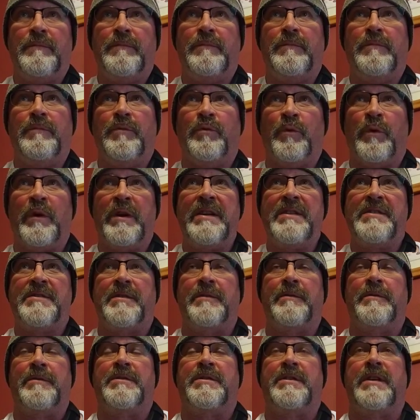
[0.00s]

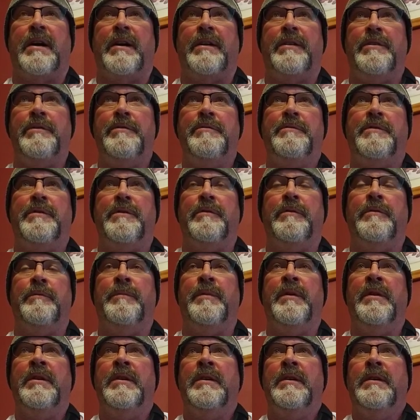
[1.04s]
researched on
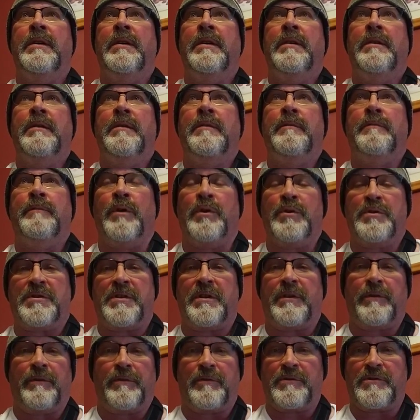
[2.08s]
YouTube. Most
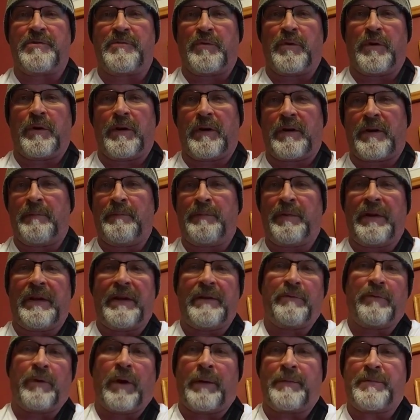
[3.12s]
of those were a
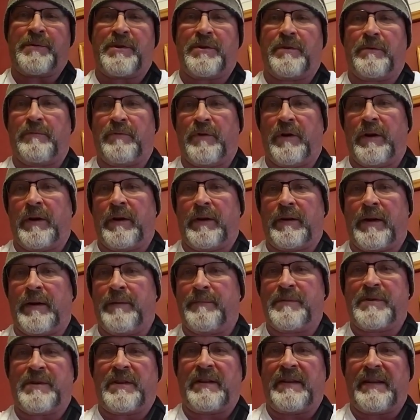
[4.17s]
complete rupture where it
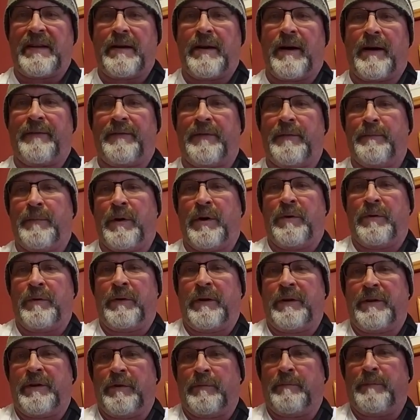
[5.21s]
comes clean off the bone
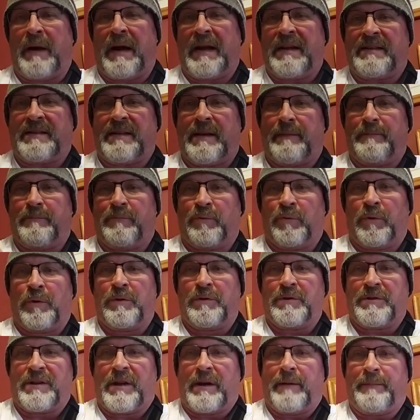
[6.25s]
and your bicep
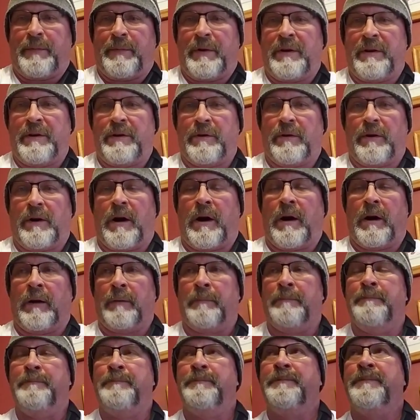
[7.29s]
rolls up into your
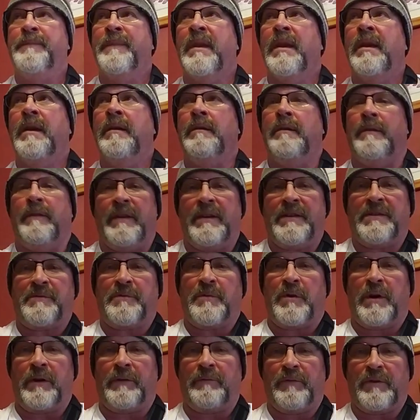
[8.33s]
arm. This
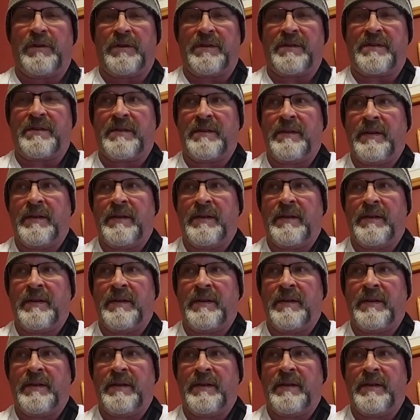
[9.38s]
one was